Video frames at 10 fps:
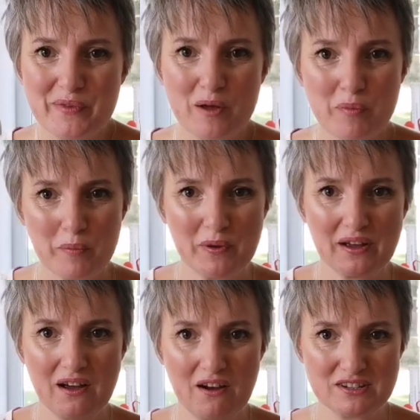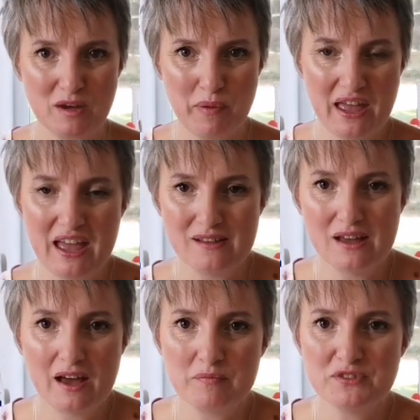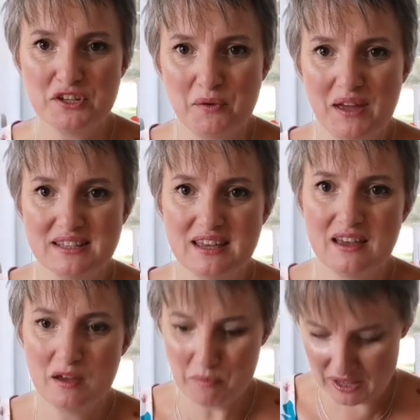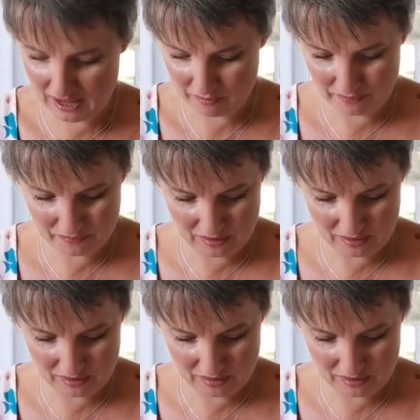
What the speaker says: I'll pop a card up here to it. But yeah,